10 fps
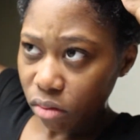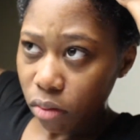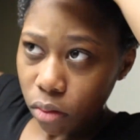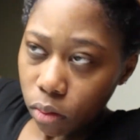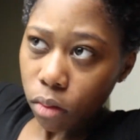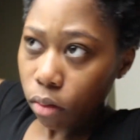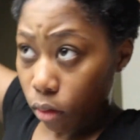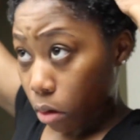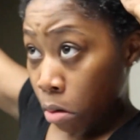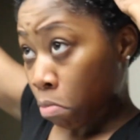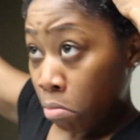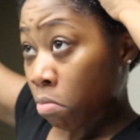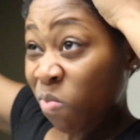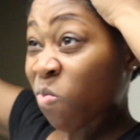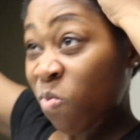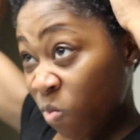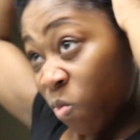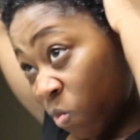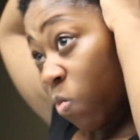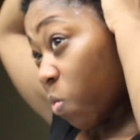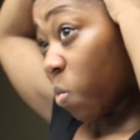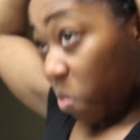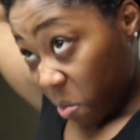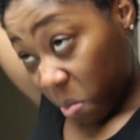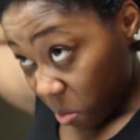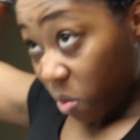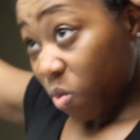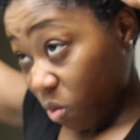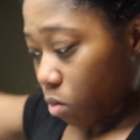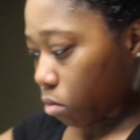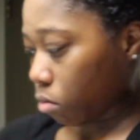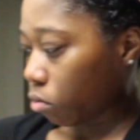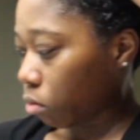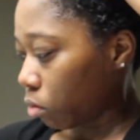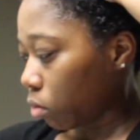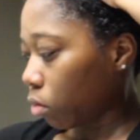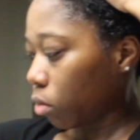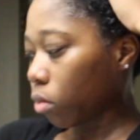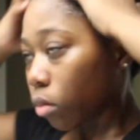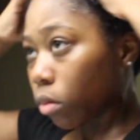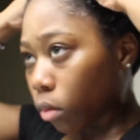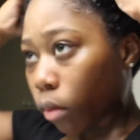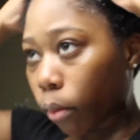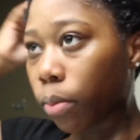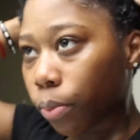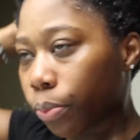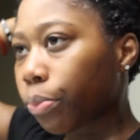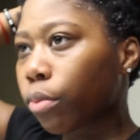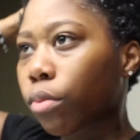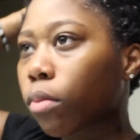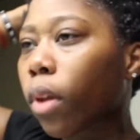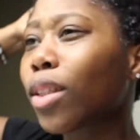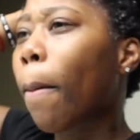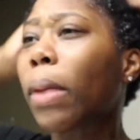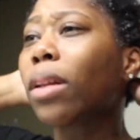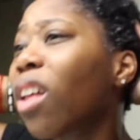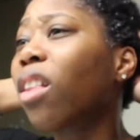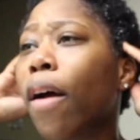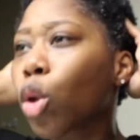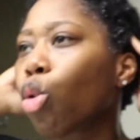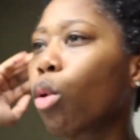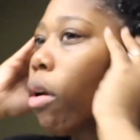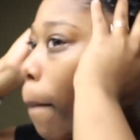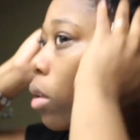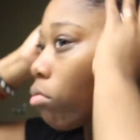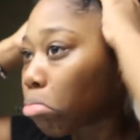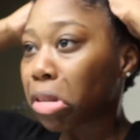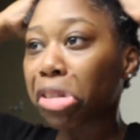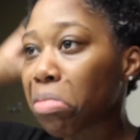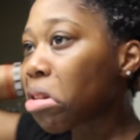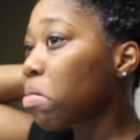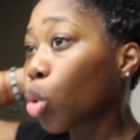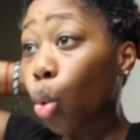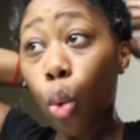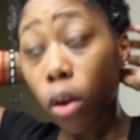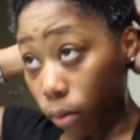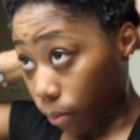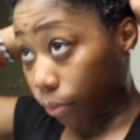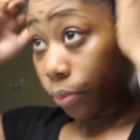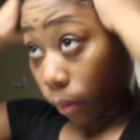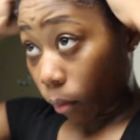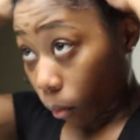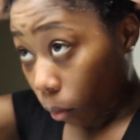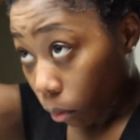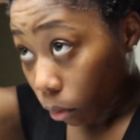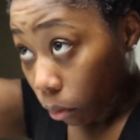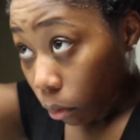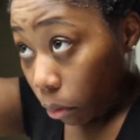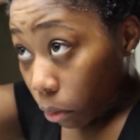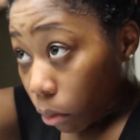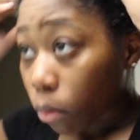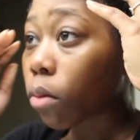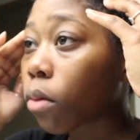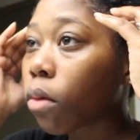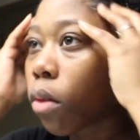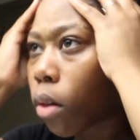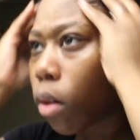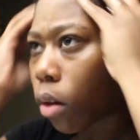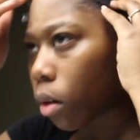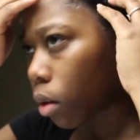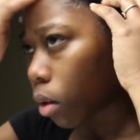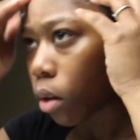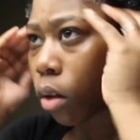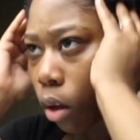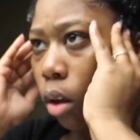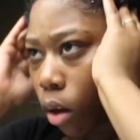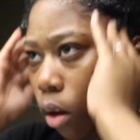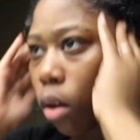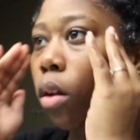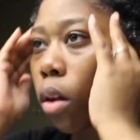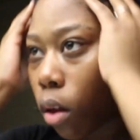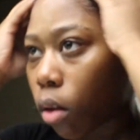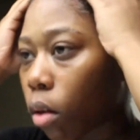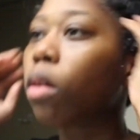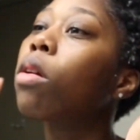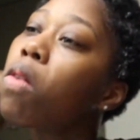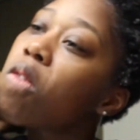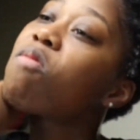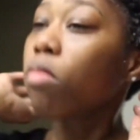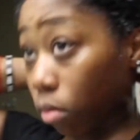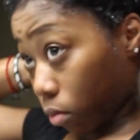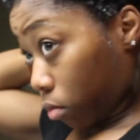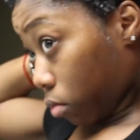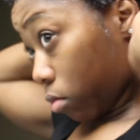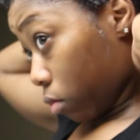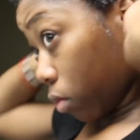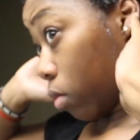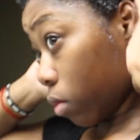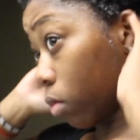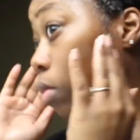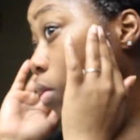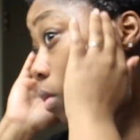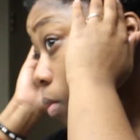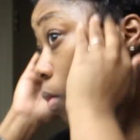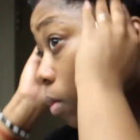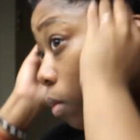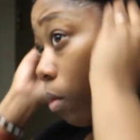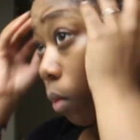It went in my mouth. It's just it's messy, but um, yeah, it basically cools off your scalp. Um, it cleans it really, really good. I've seen a huge difference. It felt a huge difference when washing my hair.